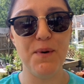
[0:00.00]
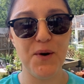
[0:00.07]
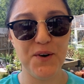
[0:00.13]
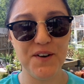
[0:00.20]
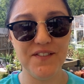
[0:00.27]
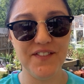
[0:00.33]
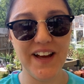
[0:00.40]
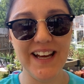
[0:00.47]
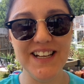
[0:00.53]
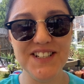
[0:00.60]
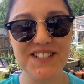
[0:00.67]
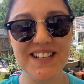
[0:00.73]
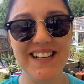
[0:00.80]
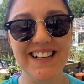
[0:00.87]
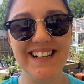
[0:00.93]

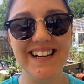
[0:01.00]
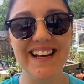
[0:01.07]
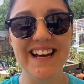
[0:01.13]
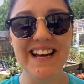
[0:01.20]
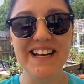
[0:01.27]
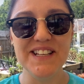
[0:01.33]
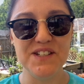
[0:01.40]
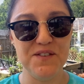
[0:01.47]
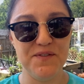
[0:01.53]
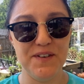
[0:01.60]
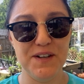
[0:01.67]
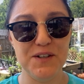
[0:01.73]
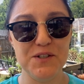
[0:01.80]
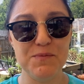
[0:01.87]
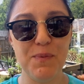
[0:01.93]
motivation to
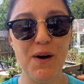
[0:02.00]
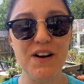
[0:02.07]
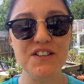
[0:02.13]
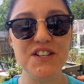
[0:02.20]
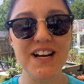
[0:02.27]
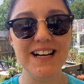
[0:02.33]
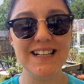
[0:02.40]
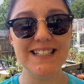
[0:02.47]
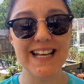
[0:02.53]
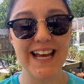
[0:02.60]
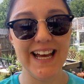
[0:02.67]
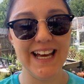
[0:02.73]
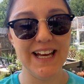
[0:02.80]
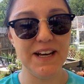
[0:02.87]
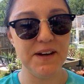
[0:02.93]
finish projects
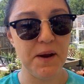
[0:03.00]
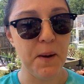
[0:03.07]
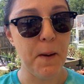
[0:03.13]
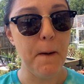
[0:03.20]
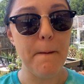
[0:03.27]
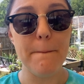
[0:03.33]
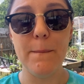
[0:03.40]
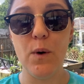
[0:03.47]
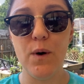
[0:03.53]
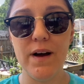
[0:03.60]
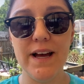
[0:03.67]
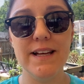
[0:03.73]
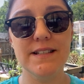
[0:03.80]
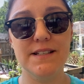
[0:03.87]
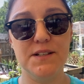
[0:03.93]
and
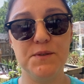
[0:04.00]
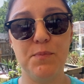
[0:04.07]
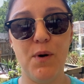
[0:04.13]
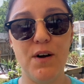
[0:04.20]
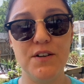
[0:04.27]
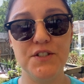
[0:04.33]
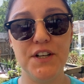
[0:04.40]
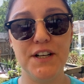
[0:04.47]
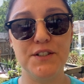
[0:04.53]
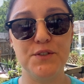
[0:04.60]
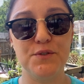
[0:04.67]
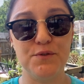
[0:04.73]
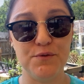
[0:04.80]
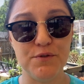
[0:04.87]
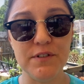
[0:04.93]
boy has this project
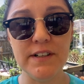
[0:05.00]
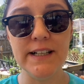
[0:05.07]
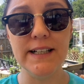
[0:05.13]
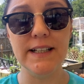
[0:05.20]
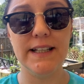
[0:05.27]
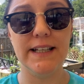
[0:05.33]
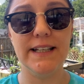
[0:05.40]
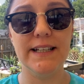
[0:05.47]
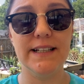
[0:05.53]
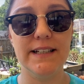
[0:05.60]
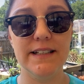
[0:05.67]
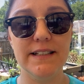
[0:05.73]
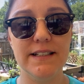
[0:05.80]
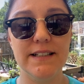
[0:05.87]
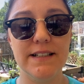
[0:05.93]
really
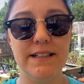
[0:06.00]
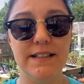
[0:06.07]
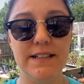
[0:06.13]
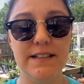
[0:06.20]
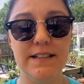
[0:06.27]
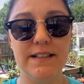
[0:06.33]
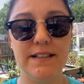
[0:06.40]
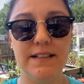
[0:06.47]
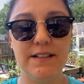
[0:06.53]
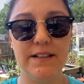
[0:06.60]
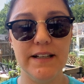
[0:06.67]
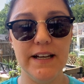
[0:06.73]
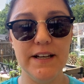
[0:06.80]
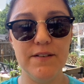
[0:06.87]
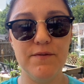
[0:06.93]

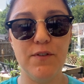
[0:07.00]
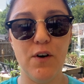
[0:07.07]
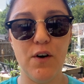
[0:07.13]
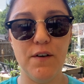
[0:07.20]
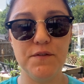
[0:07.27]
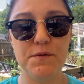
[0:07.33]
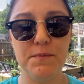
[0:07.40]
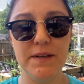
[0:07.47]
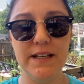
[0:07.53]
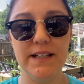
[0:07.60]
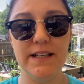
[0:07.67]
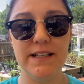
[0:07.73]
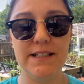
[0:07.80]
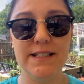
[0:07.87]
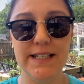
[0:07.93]
involved
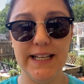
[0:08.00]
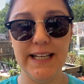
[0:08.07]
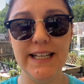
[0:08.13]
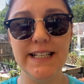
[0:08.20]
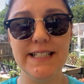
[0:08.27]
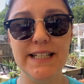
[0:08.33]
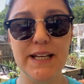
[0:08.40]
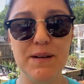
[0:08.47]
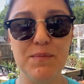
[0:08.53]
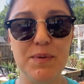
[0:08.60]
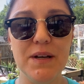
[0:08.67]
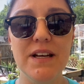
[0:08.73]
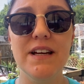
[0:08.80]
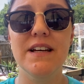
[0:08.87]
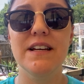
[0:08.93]
me digging deep
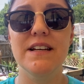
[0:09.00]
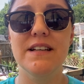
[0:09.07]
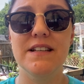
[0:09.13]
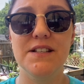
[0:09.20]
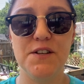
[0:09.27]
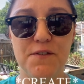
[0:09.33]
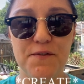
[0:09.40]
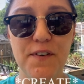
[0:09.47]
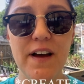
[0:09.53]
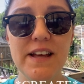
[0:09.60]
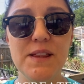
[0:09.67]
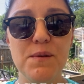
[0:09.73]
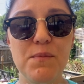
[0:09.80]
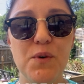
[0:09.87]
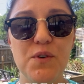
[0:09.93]
to
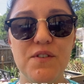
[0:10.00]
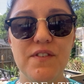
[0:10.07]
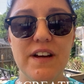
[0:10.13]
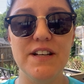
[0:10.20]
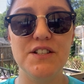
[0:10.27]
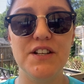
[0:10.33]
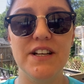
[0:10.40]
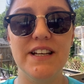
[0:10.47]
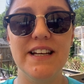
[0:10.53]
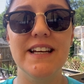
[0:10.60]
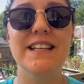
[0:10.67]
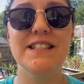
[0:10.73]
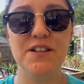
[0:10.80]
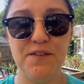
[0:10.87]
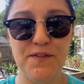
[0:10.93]
find the motivation
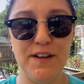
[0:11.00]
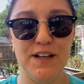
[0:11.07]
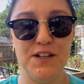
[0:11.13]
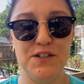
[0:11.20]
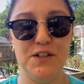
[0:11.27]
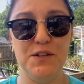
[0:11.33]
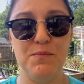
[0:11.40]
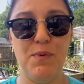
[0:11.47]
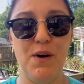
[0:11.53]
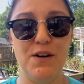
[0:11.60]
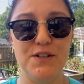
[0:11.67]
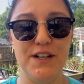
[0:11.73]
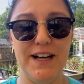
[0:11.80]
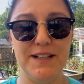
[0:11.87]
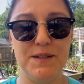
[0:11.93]
to finish this
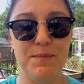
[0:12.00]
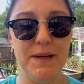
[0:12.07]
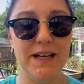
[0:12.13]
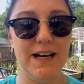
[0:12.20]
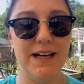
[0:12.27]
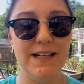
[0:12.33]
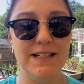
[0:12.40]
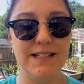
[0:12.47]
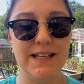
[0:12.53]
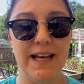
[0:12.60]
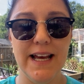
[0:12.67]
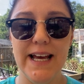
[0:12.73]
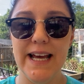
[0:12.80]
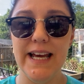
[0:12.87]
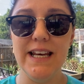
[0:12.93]
project because
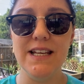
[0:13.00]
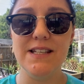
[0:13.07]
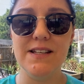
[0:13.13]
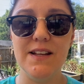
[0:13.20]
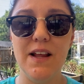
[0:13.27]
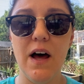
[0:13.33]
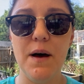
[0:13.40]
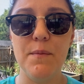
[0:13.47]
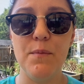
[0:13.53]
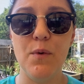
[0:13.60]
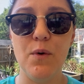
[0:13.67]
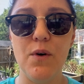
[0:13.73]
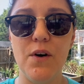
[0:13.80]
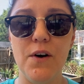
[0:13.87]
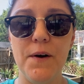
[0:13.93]
it is a lot
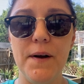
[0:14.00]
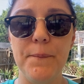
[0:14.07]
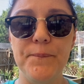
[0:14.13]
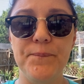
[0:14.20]
more